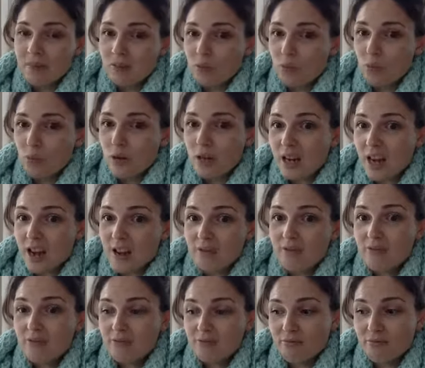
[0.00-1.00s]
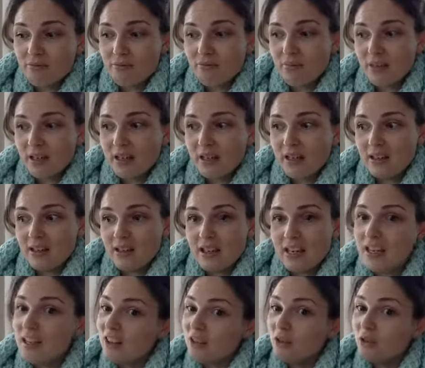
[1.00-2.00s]
We have been
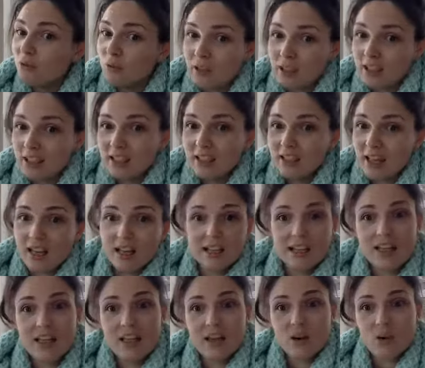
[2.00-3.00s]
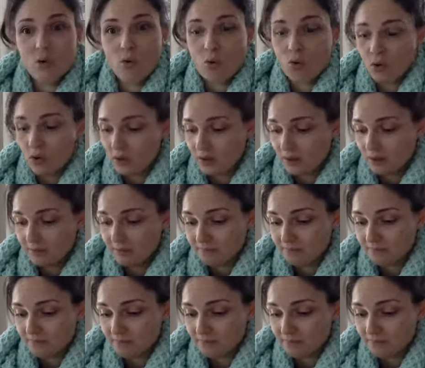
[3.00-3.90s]
either really lucky or